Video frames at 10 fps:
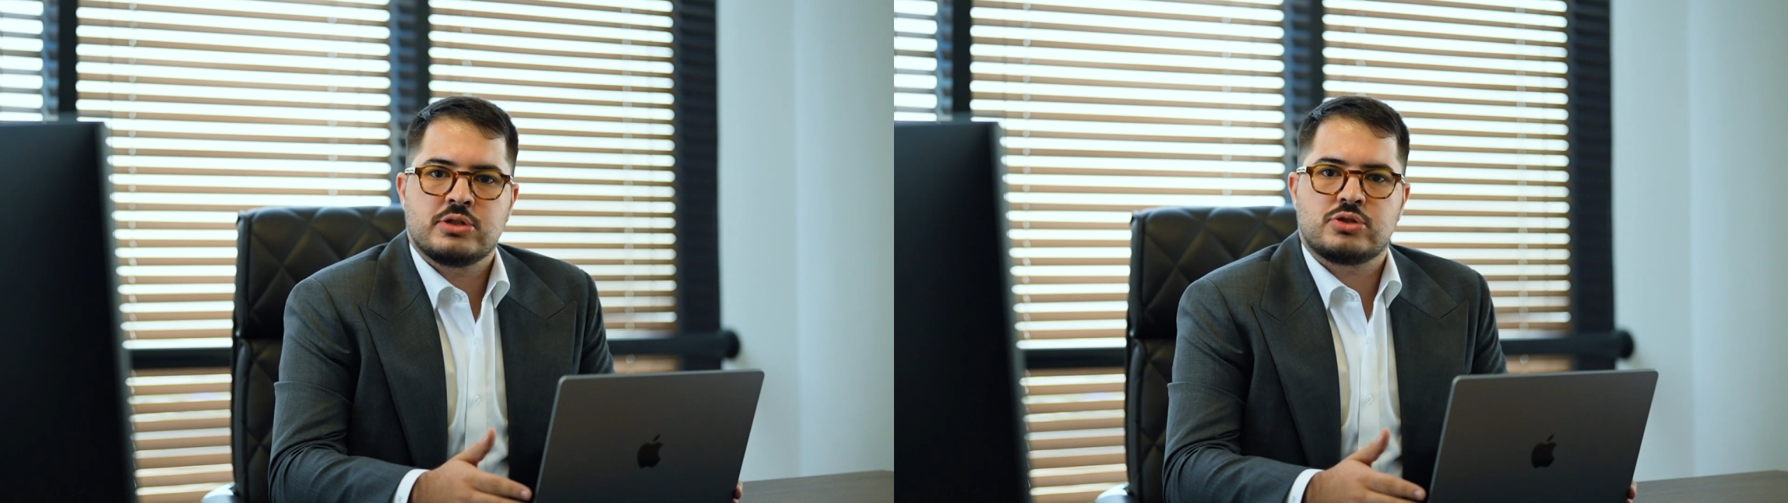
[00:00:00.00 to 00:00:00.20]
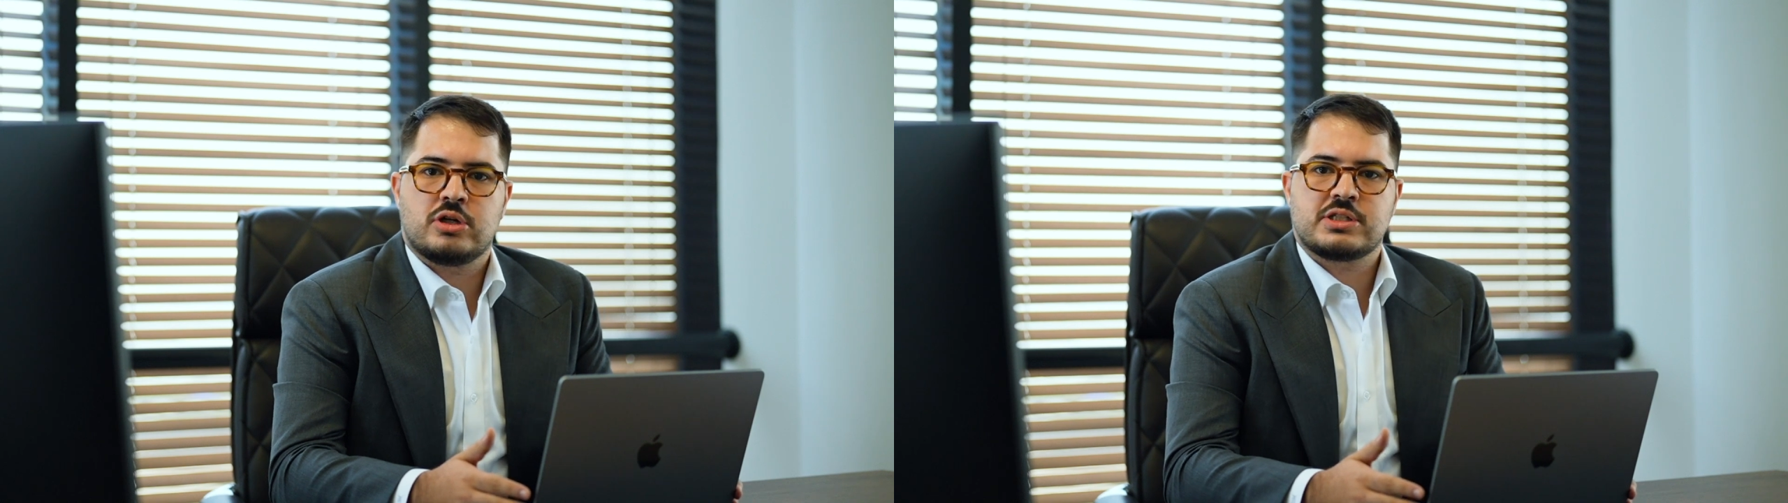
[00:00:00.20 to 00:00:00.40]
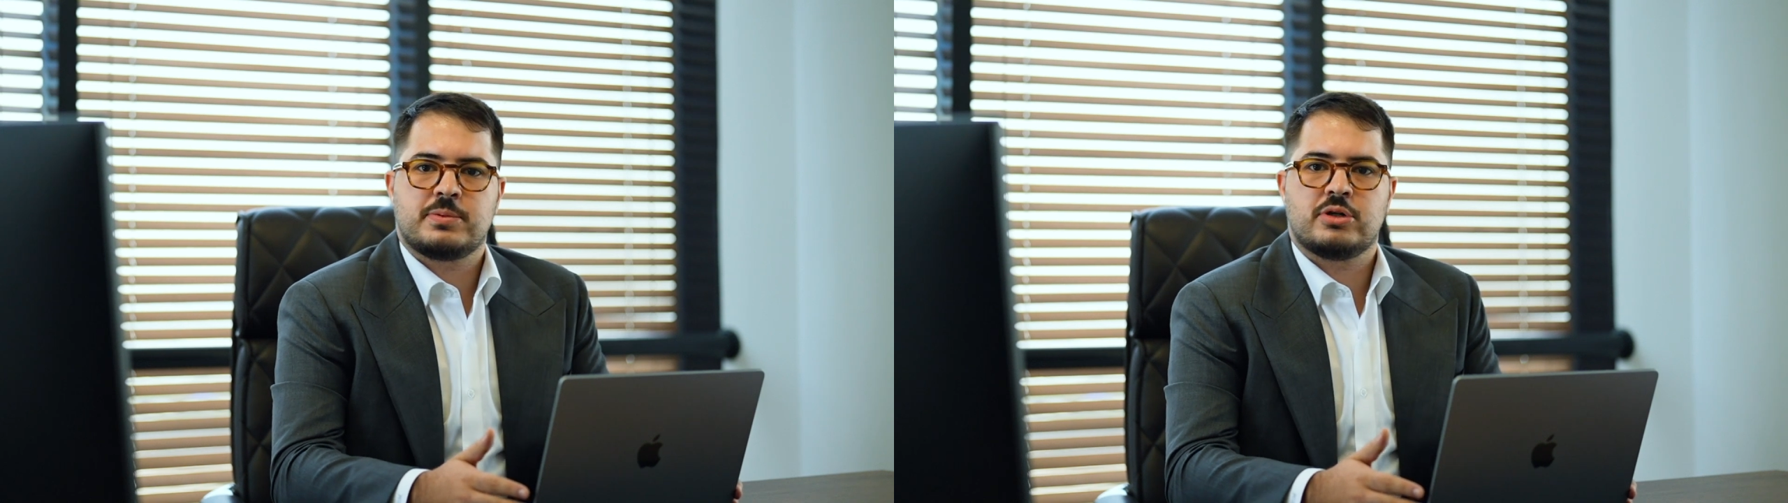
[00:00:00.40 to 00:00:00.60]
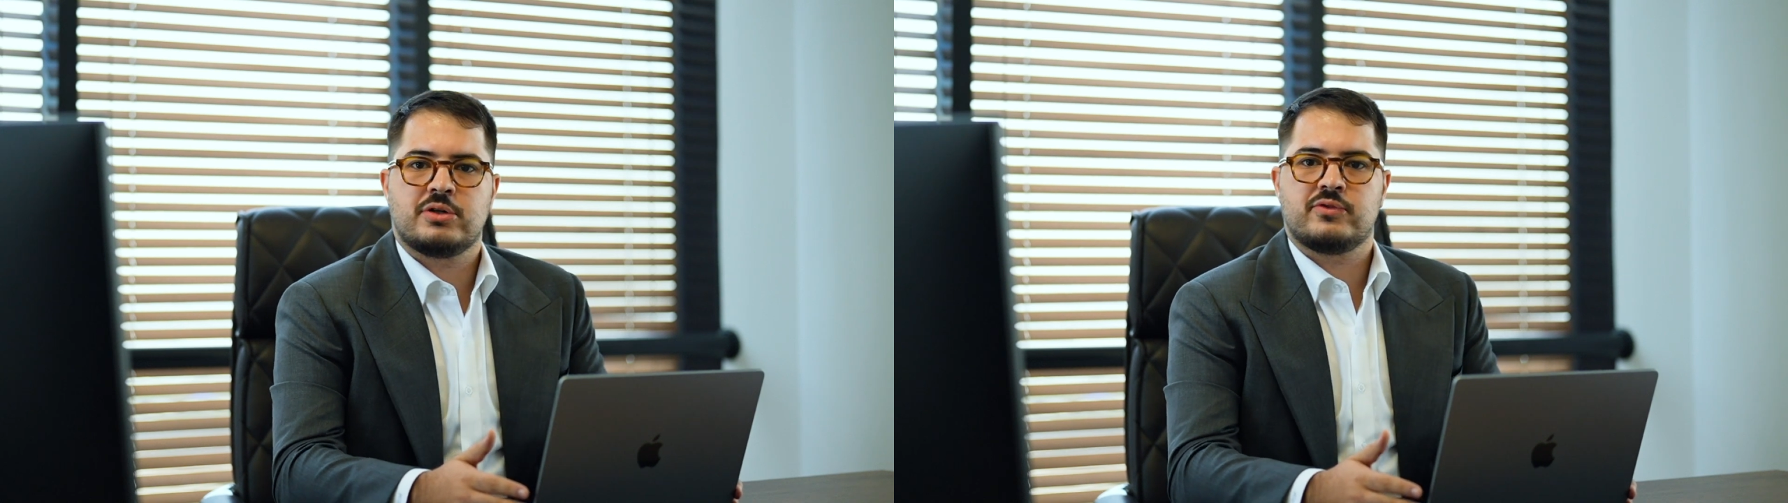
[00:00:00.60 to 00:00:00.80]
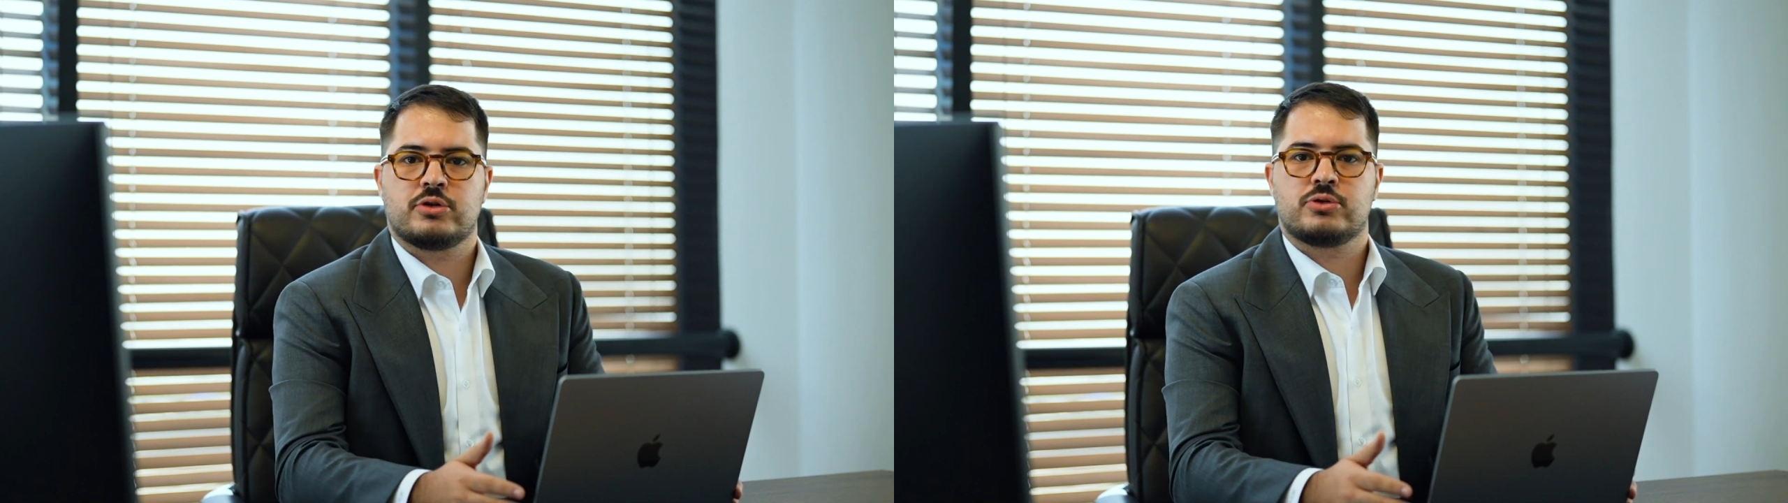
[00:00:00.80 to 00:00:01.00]
So as
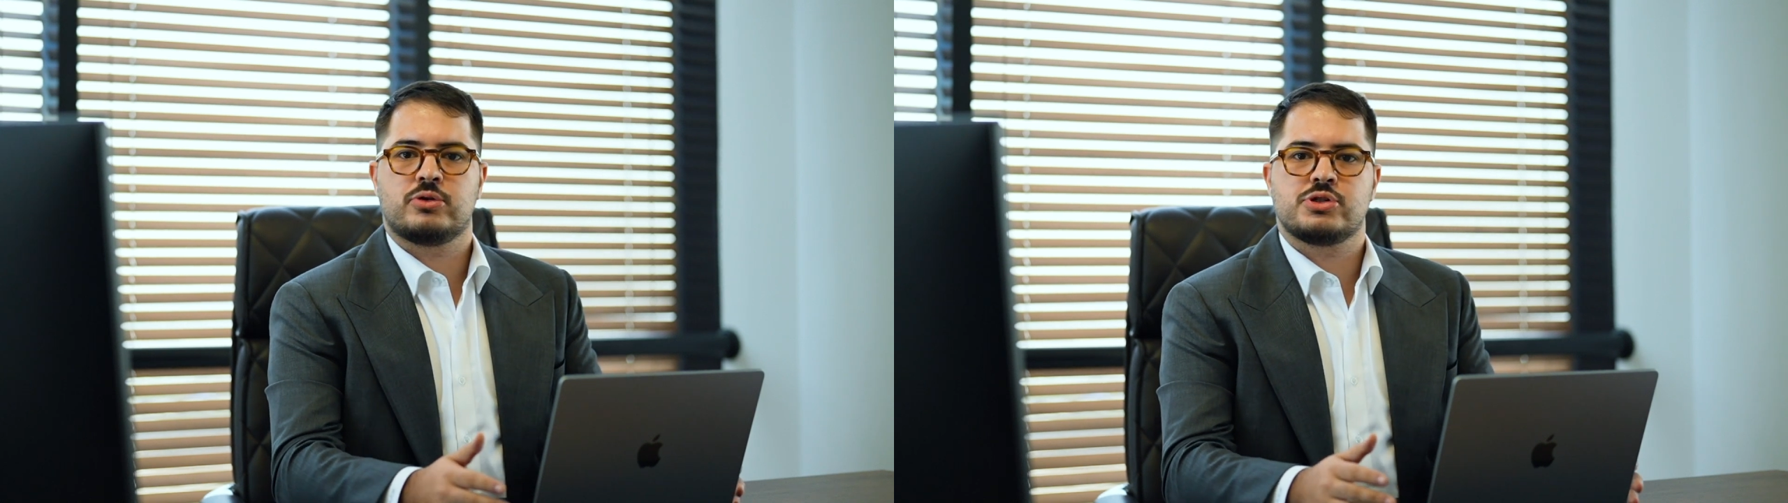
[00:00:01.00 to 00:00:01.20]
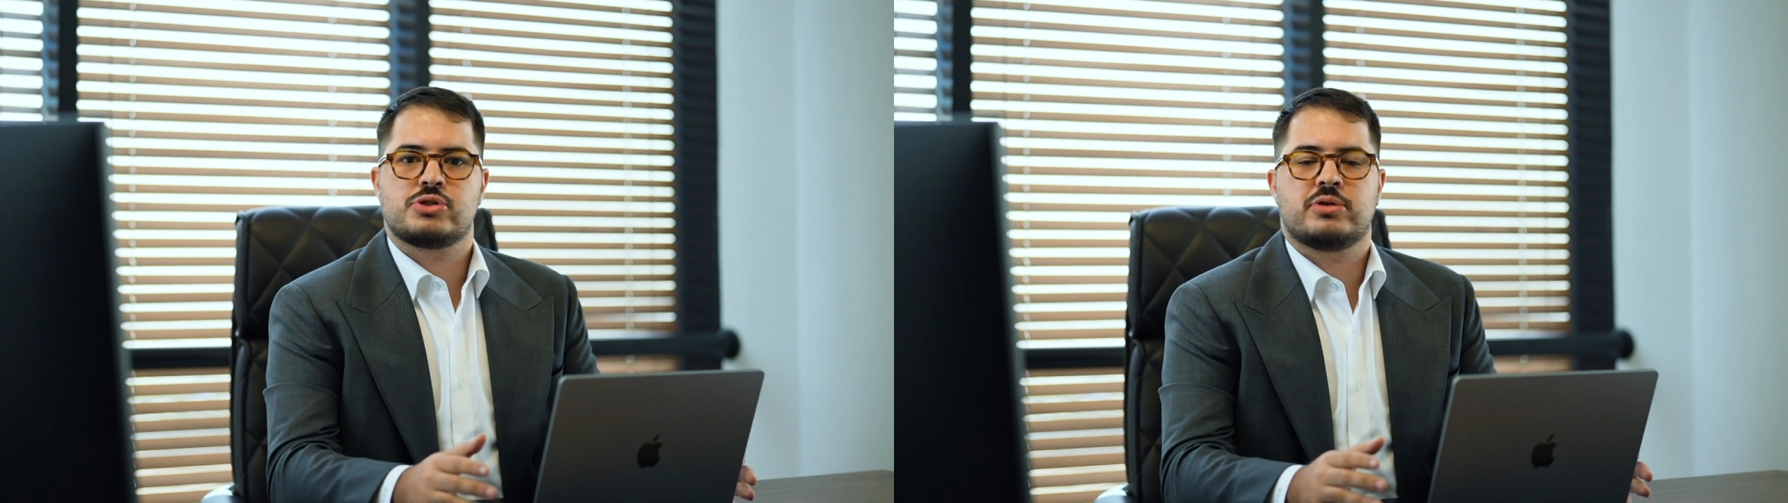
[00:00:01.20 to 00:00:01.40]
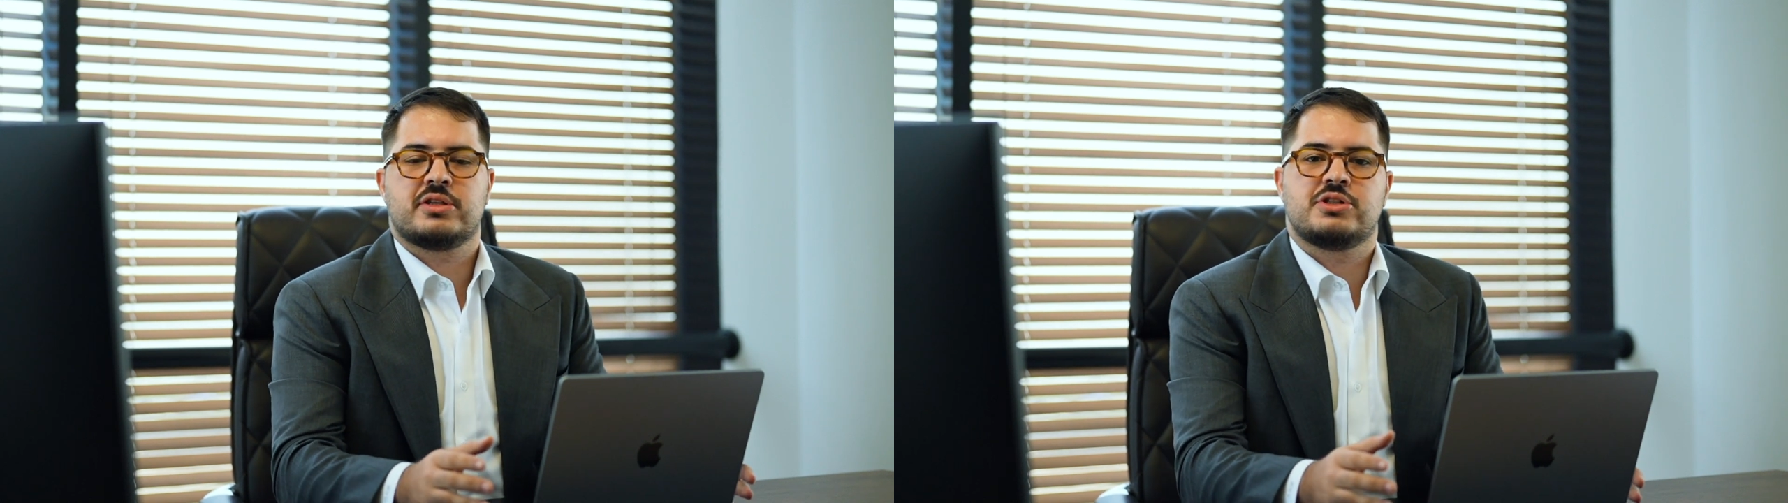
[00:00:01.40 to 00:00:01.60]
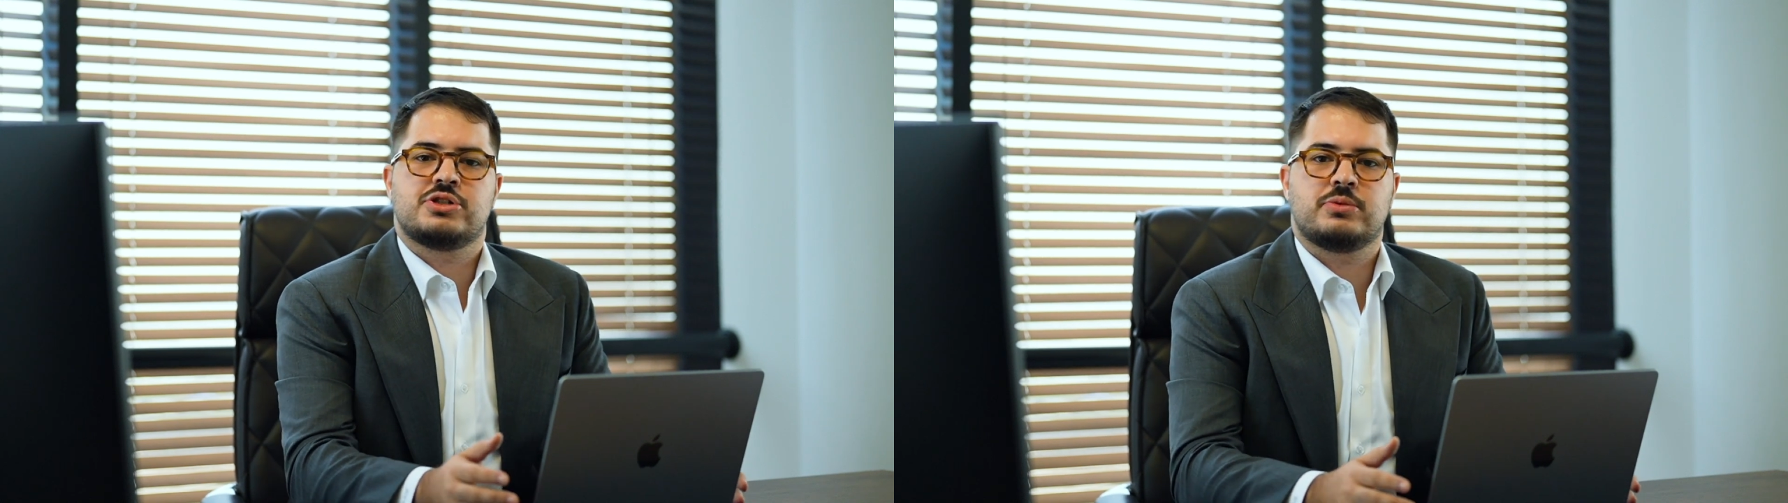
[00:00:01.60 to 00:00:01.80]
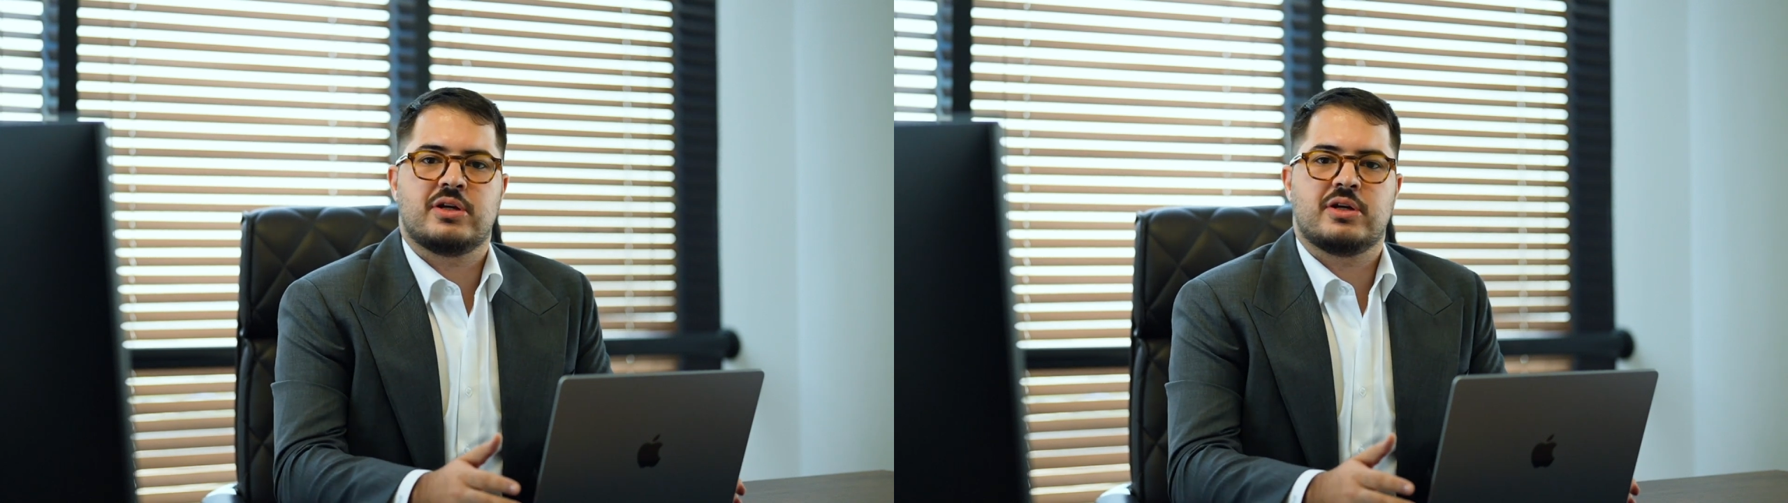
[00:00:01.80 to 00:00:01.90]
part of our core strategy,